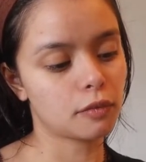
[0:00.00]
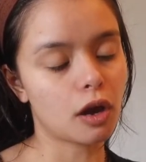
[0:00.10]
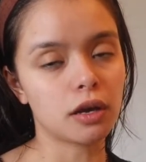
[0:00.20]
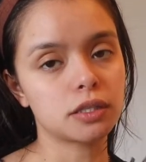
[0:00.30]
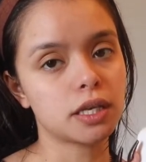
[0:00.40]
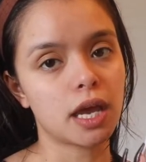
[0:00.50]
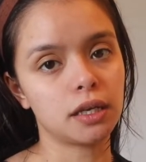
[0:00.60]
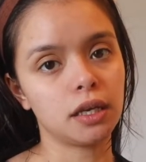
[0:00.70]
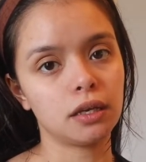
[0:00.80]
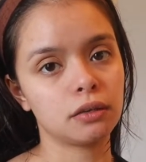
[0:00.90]
caused
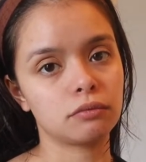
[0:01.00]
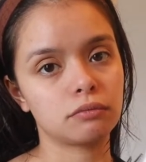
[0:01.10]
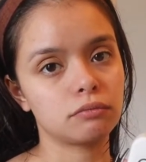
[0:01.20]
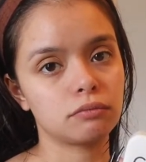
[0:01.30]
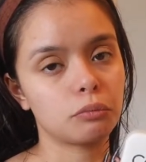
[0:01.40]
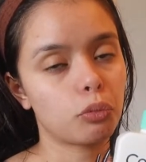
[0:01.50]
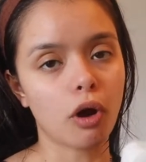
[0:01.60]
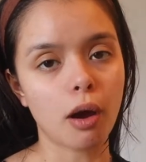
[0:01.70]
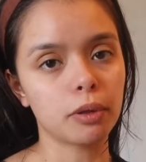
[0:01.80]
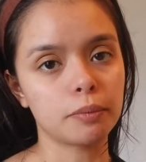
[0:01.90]
any
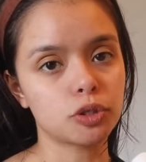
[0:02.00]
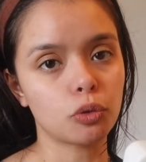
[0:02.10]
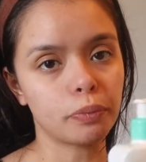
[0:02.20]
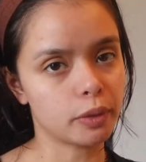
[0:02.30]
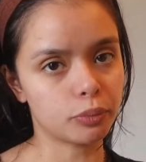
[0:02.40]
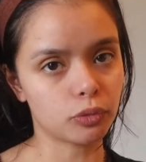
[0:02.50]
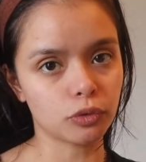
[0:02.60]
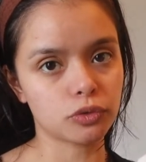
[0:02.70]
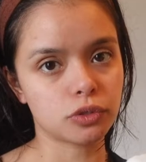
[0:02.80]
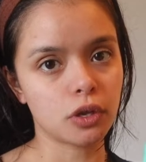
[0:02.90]
problems, no
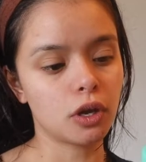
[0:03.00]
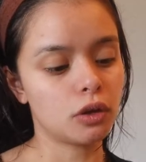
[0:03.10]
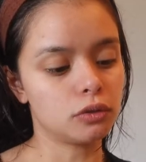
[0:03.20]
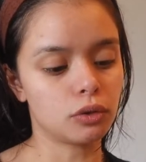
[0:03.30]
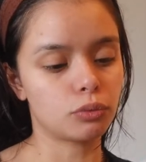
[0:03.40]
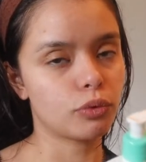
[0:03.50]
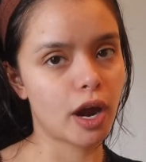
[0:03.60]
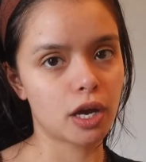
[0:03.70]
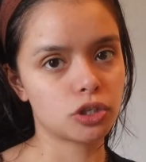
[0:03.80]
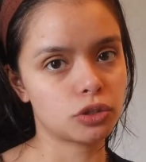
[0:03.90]
pimples, no
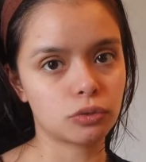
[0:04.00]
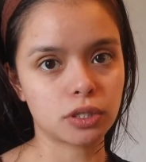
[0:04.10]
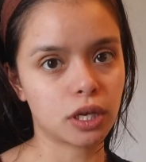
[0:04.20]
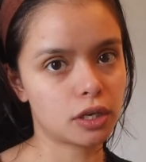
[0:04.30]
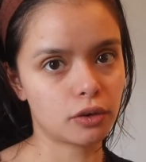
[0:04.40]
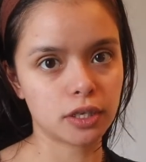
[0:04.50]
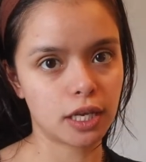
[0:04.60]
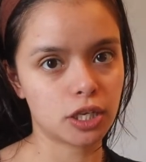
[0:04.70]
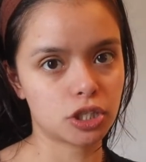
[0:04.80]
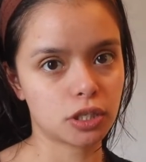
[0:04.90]
rash, no skin
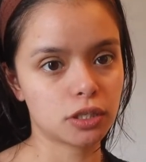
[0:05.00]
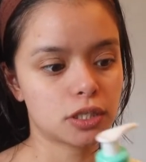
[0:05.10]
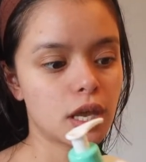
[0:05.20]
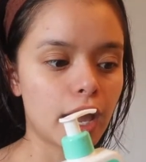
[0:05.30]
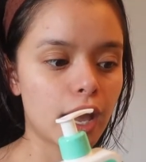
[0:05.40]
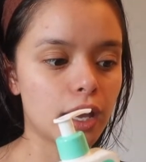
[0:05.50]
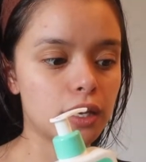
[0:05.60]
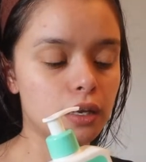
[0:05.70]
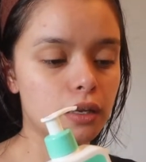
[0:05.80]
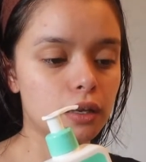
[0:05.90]
irritations. I
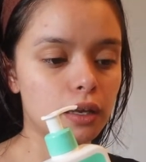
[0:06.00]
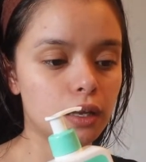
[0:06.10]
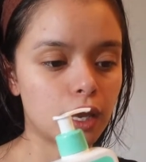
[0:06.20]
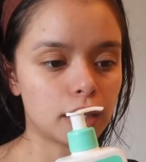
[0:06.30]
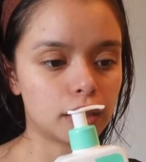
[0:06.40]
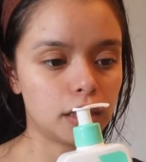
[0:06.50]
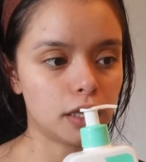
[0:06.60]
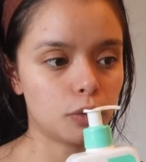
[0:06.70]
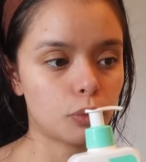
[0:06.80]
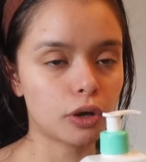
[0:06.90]
had
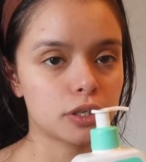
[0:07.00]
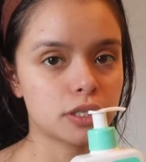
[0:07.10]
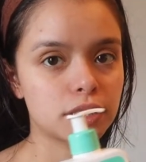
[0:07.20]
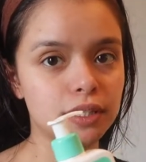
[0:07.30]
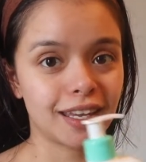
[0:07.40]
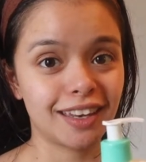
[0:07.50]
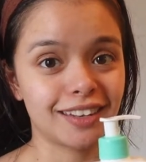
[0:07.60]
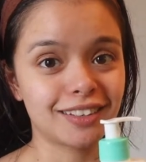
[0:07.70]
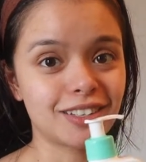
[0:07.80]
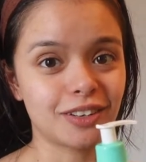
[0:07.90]
the worst
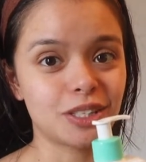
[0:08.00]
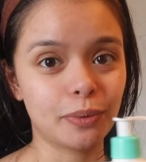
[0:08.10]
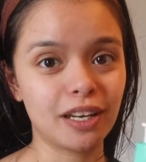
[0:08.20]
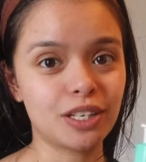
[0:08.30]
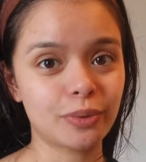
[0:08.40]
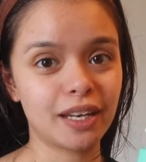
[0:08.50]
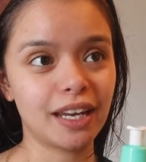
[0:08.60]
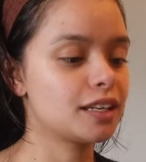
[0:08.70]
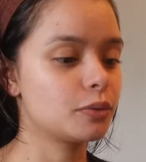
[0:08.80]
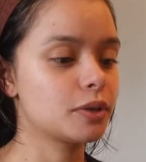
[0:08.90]
skin during twenty
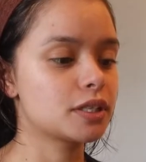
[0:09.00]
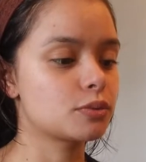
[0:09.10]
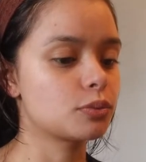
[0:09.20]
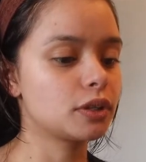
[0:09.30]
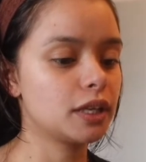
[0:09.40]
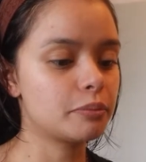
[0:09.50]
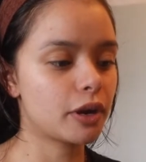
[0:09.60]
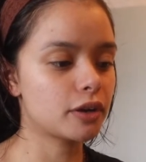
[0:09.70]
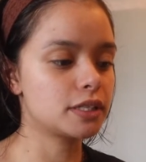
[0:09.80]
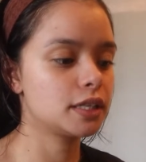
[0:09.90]
twenty. It was really
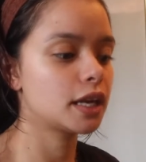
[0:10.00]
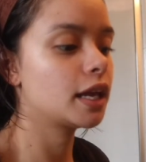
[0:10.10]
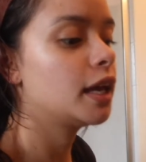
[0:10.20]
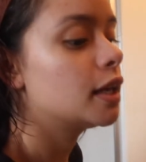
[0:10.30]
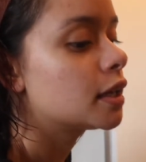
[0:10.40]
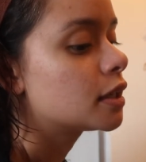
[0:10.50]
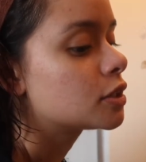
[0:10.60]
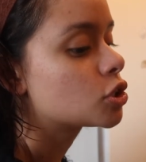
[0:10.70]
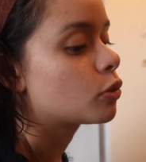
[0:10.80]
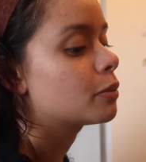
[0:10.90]
embarrassing. I hated
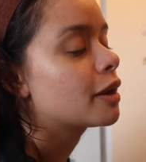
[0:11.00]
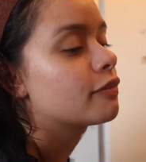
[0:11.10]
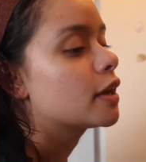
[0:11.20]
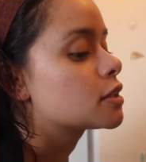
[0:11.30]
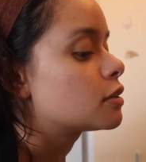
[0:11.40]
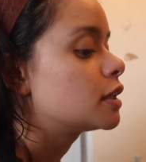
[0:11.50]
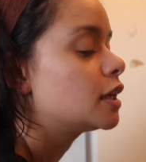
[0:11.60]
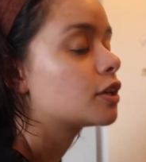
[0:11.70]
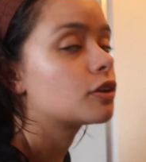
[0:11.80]
showing my face on the